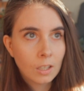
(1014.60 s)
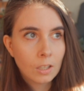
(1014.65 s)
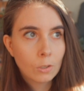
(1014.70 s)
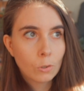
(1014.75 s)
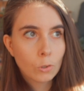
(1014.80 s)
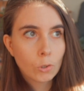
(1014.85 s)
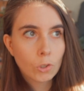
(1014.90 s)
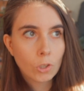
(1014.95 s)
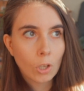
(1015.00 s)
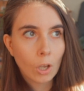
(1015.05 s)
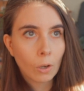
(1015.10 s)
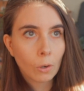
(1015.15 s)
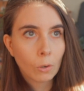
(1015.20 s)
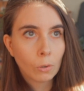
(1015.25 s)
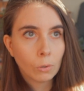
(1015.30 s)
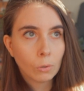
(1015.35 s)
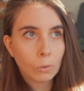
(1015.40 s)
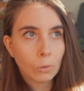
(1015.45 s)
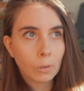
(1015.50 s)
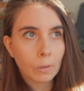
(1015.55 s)

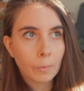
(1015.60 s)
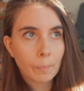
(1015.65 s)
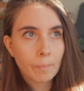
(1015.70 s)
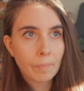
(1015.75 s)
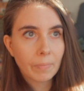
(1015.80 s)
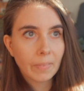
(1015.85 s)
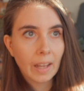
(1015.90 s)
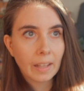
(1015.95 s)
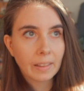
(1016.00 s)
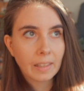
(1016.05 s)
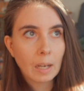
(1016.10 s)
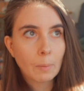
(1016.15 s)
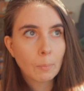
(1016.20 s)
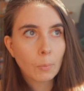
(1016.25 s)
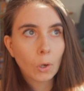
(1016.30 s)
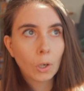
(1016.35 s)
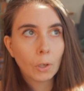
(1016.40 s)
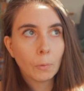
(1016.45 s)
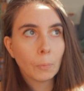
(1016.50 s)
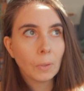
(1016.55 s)
So at
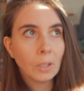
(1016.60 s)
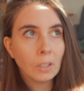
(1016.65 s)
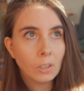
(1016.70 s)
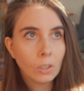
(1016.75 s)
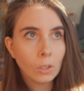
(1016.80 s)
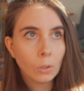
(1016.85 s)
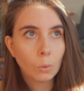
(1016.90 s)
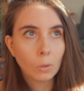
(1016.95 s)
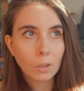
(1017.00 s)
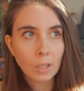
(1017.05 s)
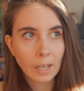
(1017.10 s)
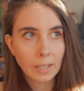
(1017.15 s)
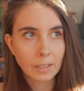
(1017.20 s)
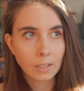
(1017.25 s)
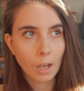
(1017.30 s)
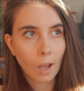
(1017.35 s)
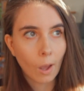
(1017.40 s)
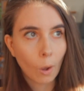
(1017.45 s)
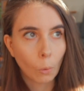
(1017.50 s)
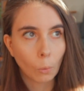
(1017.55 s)
that point we knew
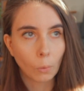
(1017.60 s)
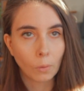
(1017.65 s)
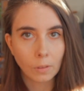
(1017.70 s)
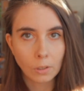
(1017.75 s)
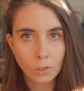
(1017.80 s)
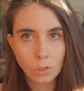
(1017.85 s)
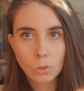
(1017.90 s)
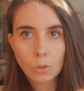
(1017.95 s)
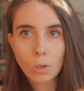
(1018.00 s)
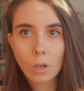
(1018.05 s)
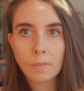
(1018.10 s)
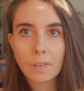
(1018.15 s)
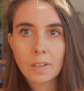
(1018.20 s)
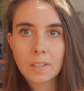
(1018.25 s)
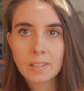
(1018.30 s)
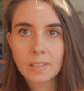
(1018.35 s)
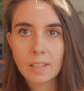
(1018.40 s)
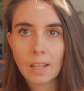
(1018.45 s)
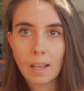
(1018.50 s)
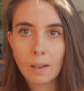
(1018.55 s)
that, oh, the two of
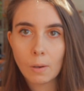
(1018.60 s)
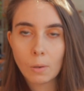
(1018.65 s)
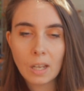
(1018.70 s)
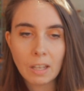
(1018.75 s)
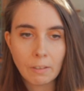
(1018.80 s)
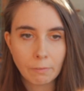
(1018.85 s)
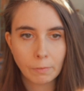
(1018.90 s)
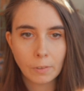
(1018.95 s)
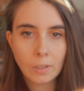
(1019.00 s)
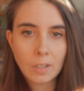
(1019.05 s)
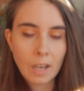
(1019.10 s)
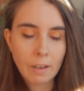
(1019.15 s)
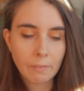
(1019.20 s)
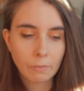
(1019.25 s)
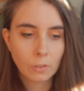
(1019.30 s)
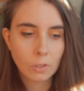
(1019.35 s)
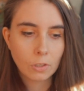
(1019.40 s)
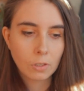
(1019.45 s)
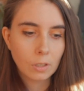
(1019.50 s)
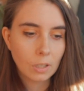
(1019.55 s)
us, if
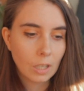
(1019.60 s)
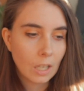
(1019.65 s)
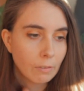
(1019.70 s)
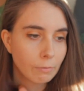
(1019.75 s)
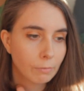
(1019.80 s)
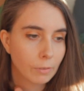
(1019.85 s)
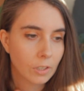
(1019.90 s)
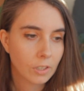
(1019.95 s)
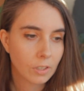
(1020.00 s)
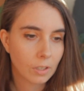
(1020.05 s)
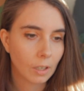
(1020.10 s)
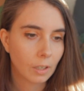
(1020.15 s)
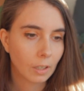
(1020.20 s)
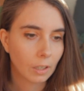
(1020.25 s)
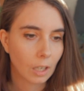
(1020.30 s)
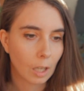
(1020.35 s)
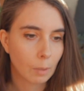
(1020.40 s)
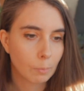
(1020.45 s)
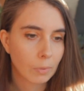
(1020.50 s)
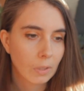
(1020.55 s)
we start a
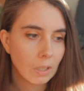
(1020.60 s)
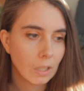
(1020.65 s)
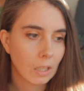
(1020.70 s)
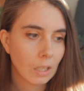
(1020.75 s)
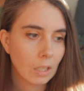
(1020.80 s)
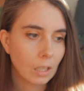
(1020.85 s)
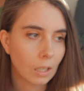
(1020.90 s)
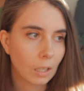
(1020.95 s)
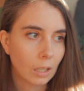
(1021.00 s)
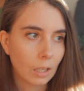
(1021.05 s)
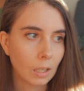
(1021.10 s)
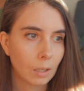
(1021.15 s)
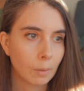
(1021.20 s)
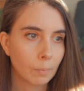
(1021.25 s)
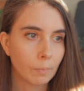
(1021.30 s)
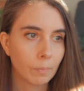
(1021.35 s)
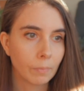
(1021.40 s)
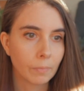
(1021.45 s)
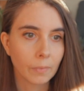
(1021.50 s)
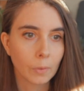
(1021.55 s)
company,
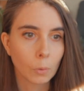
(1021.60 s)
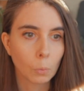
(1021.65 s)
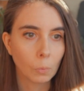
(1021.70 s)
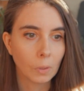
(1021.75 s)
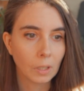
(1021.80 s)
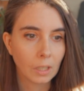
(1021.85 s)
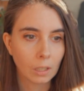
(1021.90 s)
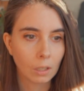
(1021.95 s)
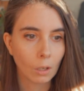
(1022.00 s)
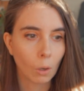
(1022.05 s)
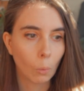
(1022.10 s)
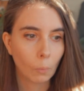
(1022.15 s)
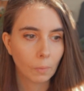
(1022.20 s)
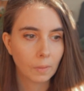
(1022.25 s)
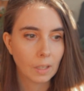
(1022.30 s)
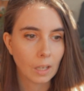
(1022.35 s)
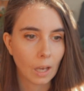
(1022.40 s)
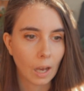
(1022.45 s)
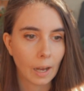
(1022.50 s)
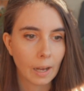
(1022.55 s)
we can
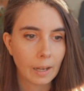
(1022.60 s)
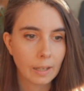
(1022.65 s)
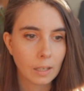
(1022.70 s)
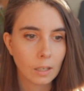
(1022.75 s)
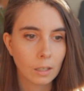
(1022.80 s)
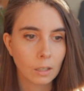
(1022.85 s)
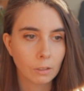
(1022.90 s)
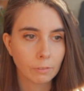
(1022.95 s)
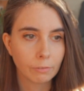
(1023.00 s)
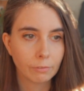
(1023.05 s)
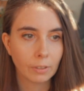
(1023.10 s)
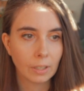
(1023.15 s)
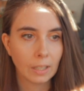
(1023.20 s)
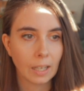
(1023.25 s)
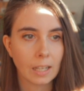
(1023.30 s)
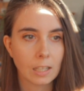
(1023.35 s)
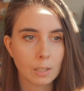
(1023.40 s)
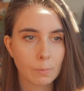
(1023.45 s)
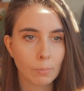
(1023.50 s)
only hire a freelance